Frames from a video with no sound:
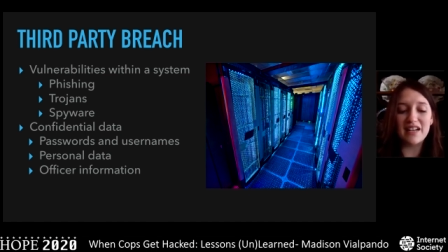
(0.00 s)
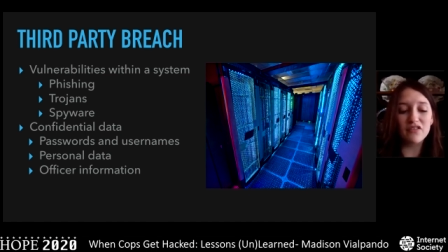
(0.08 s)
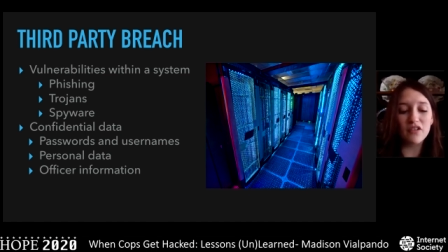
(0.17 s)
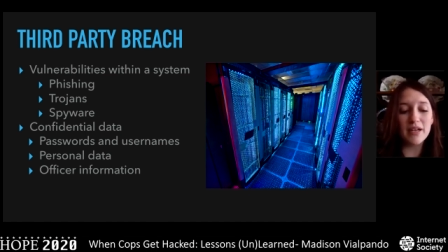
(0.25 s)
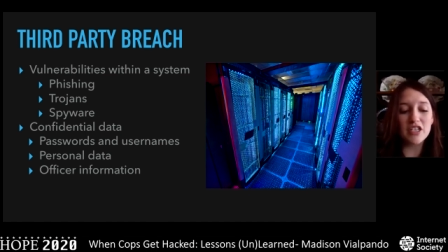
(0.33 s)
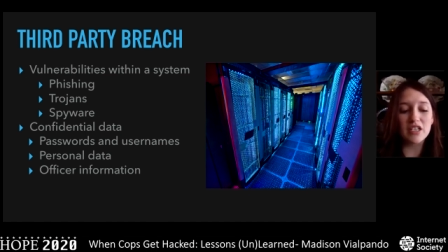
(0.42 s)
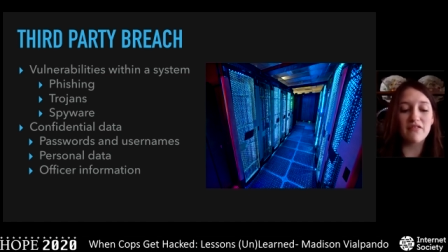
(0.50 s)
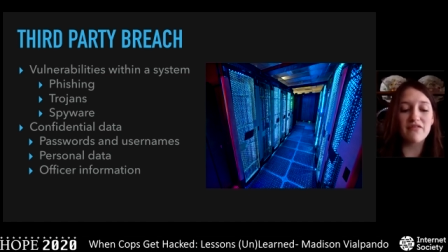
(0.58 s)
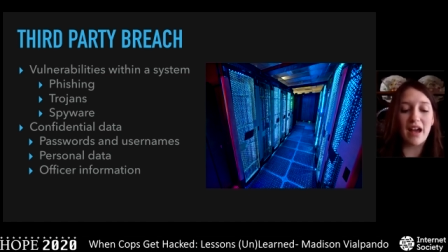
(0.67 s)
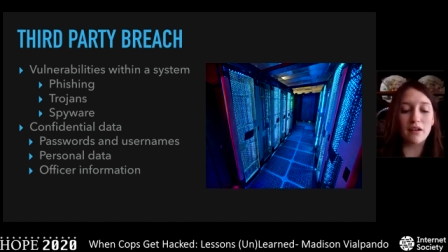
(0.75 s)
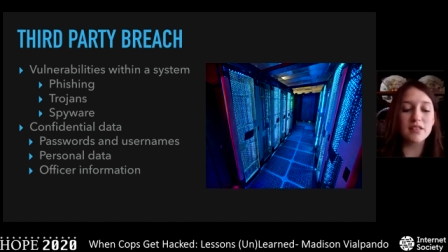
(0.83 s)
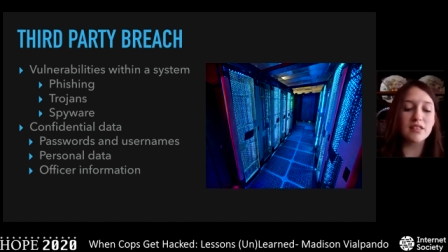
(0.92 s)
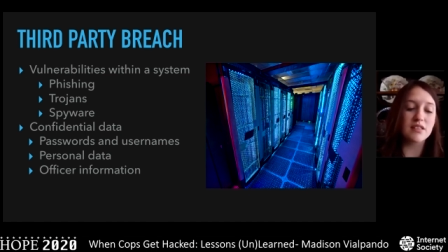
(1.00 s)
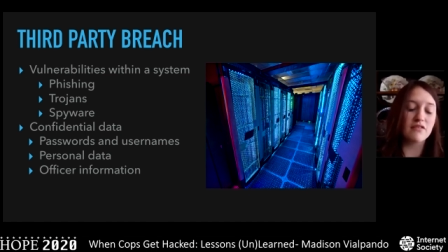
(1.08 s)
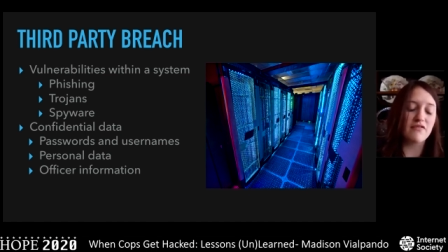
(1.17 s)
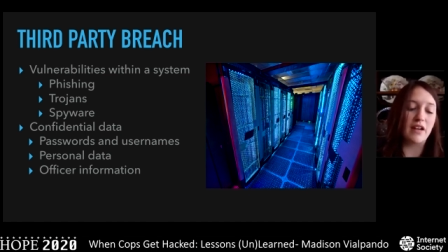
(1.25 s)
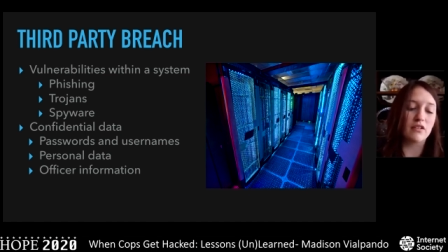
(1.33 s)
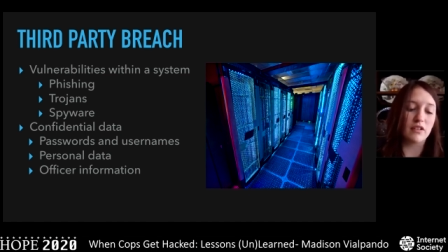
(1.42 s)
information of thousands of
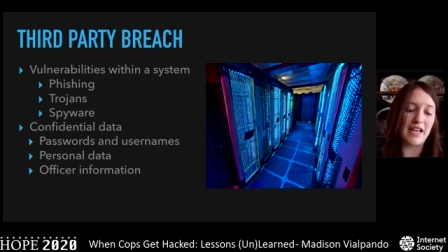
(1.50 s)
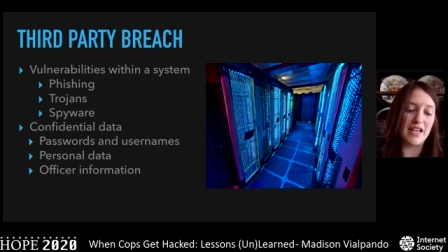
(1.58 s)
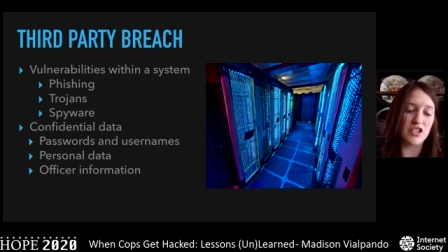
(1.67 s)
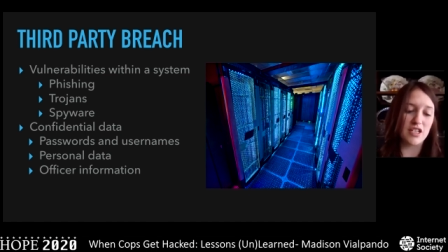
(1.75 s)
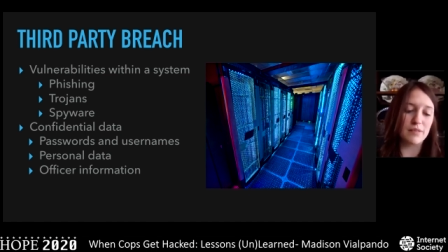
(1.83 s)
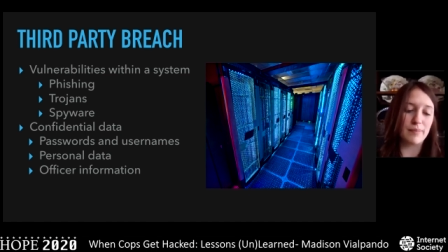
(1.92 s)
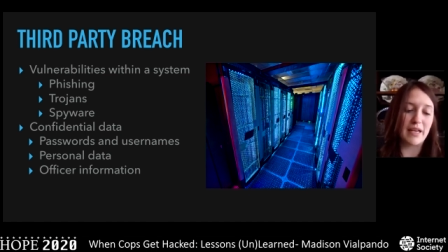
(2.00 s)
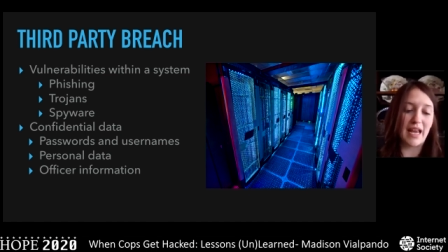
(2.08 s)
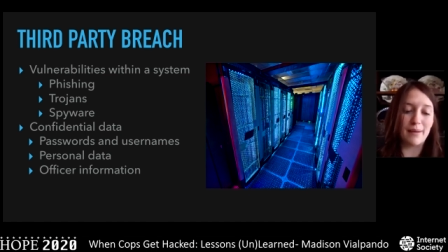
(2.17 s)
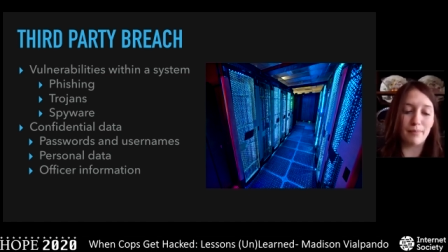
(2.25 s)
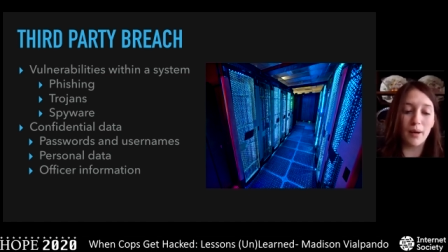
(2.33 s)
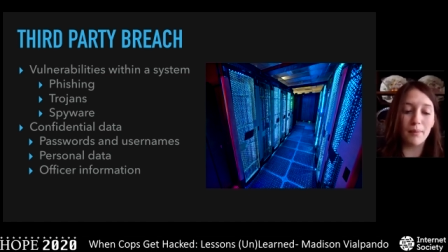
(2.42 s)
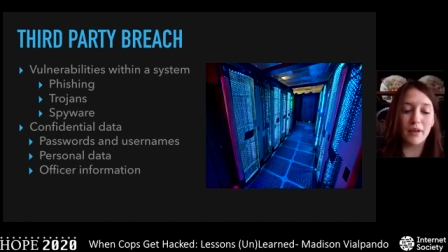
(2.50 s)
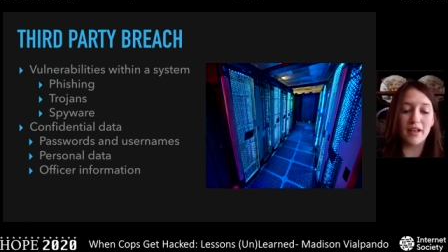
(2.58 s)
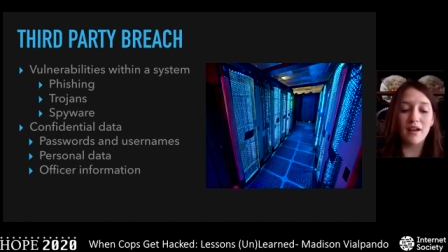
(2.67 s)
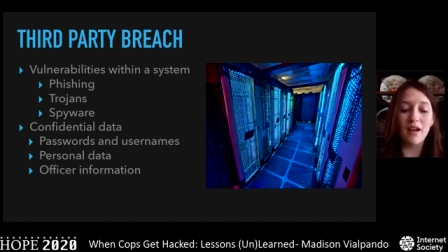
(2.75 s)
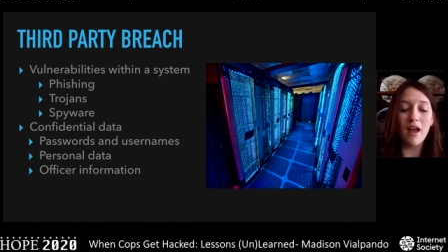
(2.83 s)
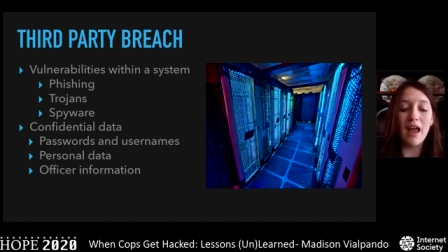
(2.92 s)
federal agents became
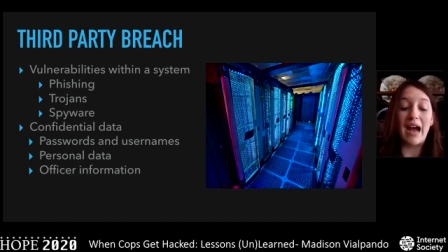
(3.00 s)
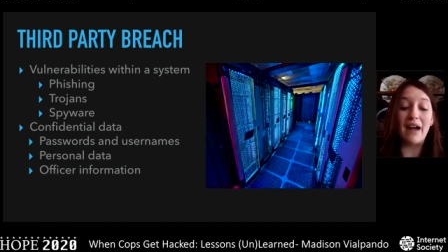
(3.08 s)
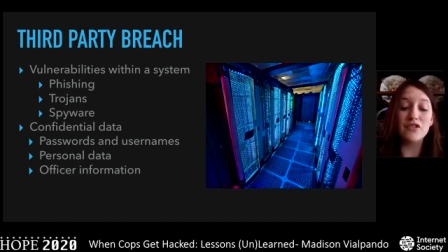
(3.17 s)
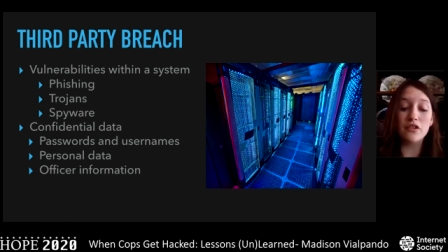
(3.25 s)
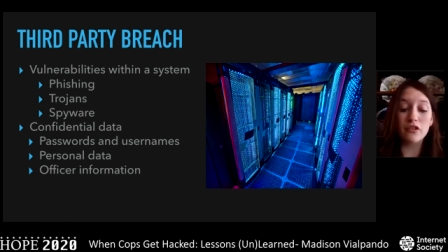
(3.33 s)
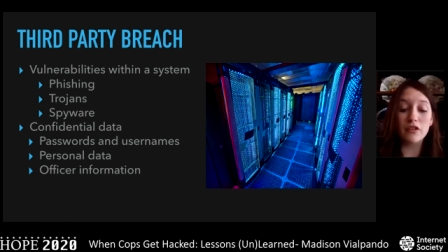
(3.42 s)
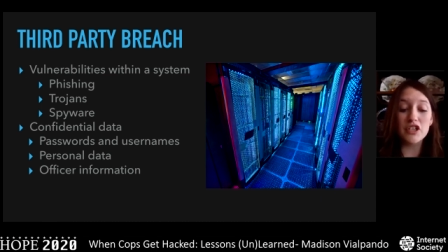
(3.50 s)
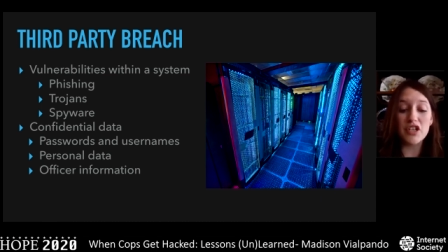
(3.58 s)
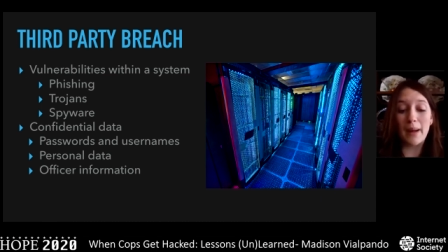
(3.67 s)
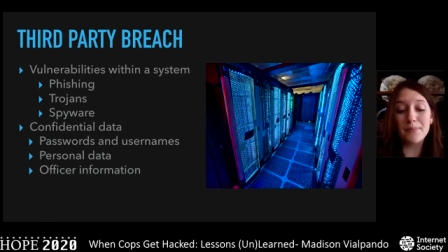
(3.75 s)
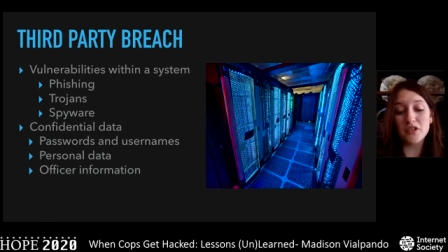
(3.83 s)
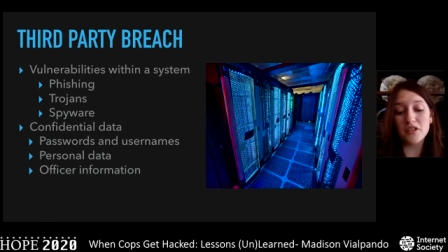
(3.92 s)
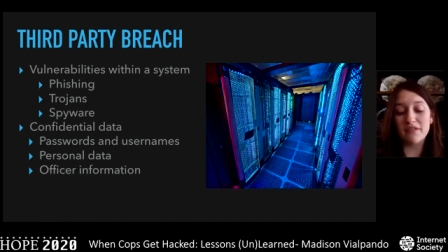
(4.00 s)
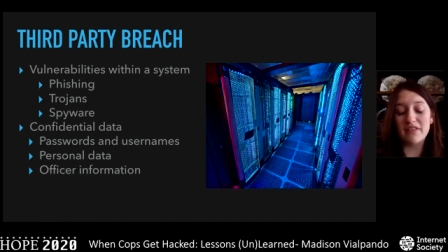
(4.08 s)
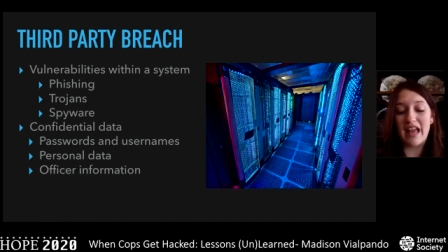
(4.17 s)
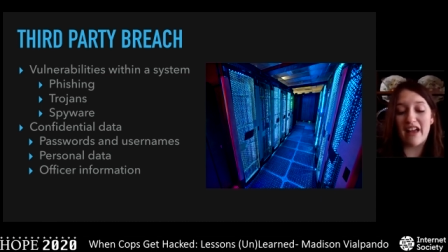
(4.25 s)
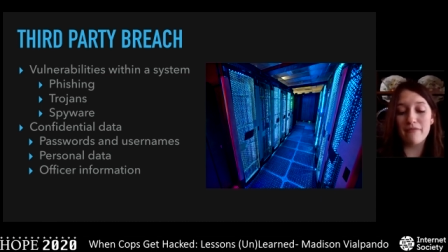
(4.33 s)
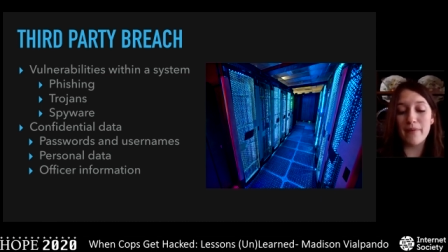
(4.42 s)
public after three chapters of
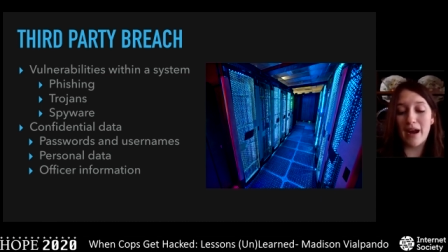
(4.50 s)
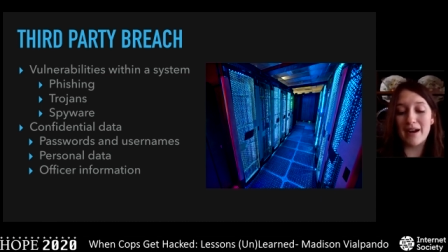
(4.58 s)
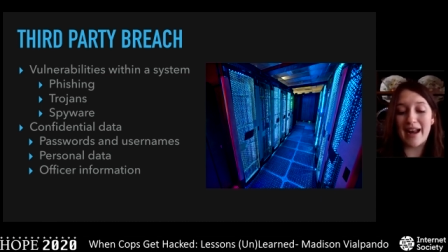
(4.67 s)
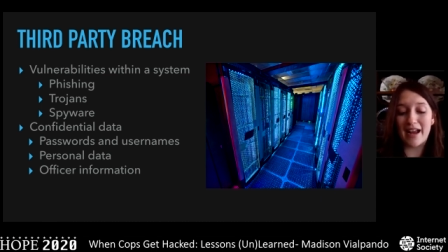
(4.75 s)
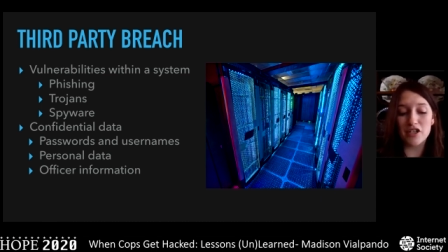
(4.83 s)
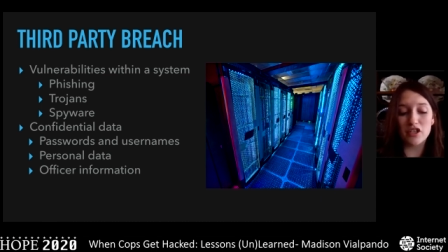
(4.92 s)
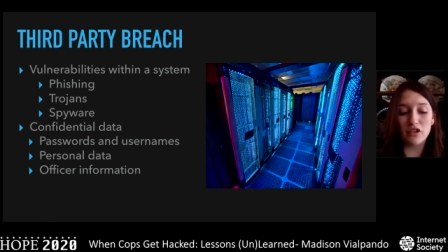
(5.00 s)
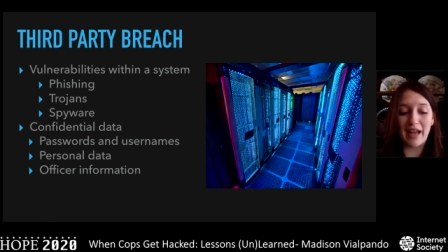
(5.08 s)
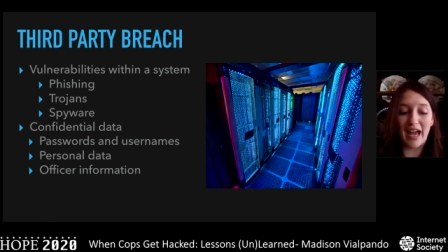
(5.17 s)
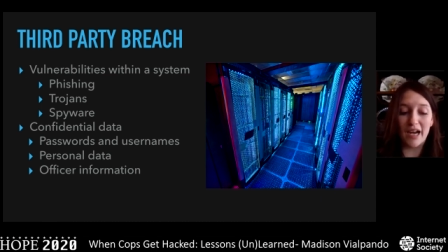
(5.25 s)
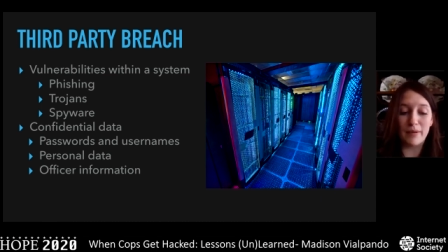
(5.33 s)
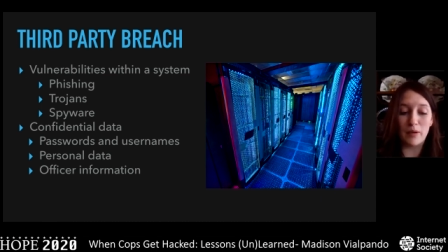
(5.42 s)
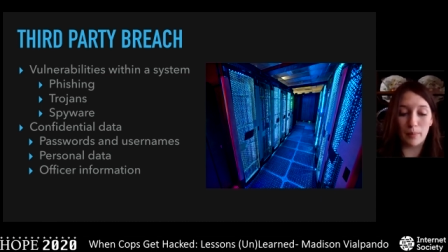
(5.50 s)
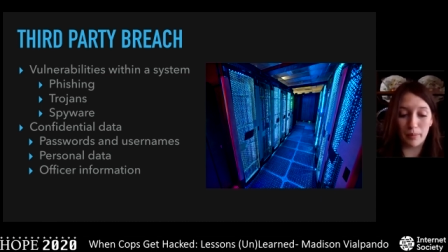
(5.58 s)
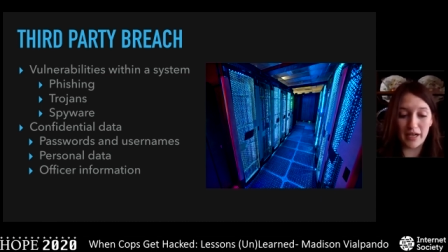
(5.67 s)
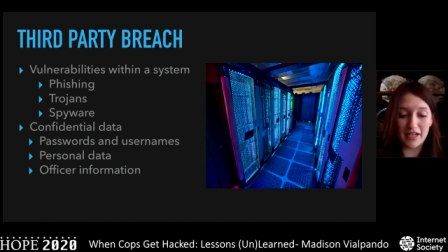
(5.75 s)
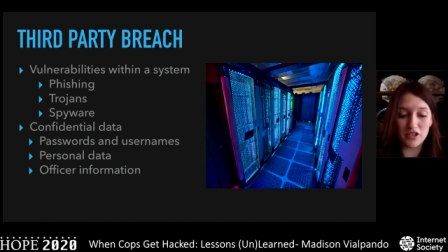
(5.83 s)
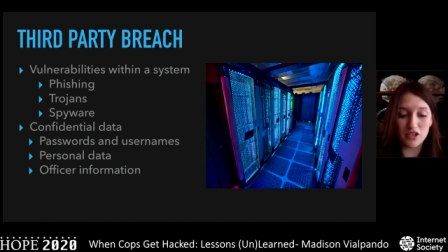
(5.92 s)
the FBI National Academy were
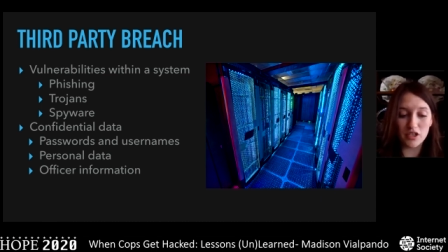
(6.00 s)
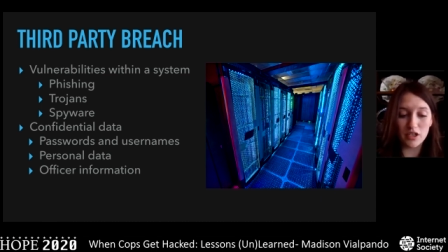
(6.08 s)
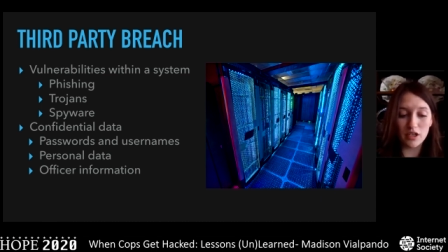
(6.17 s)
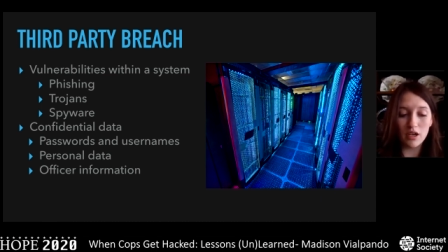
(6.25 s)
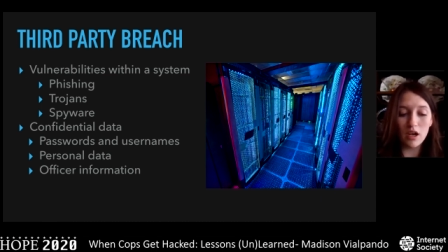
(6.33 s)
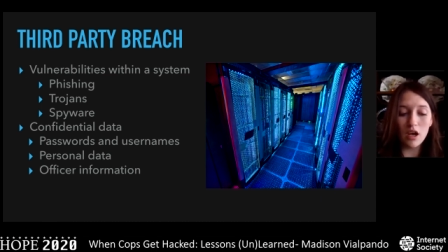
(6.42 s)
breached.